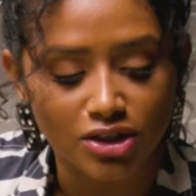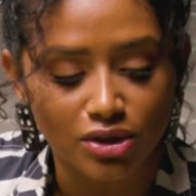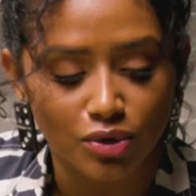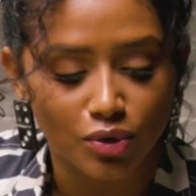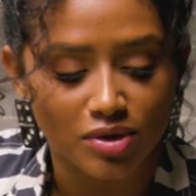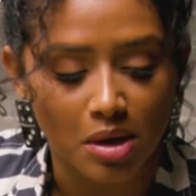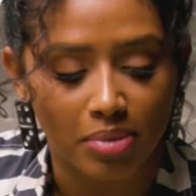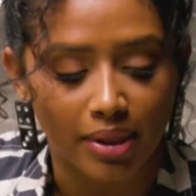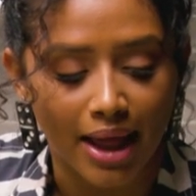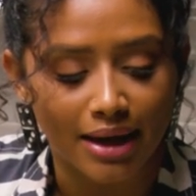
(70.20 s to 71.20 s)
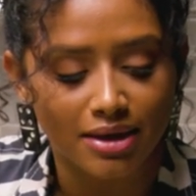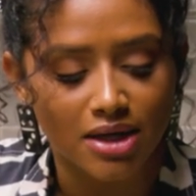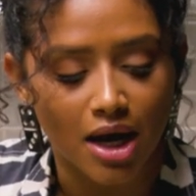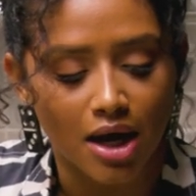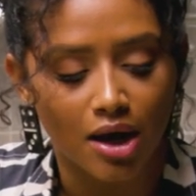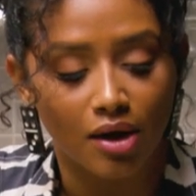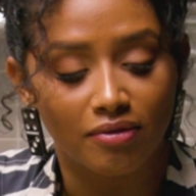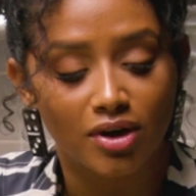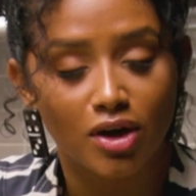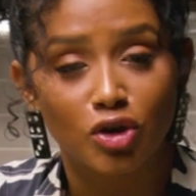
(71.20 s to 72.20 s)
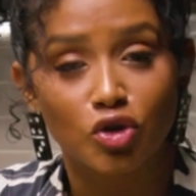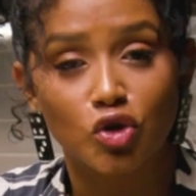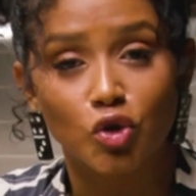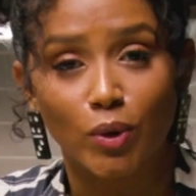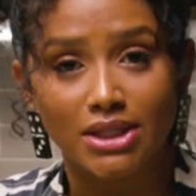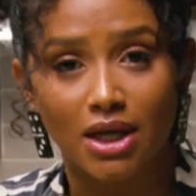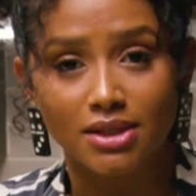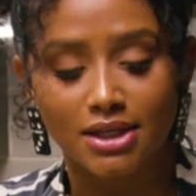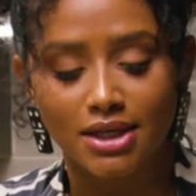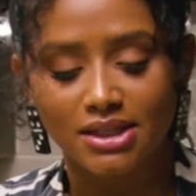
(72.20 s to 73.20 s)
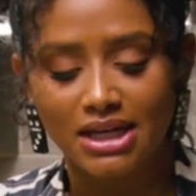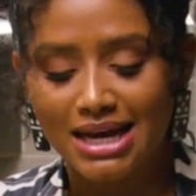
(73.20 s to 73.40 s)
to use a blend of soy sauces.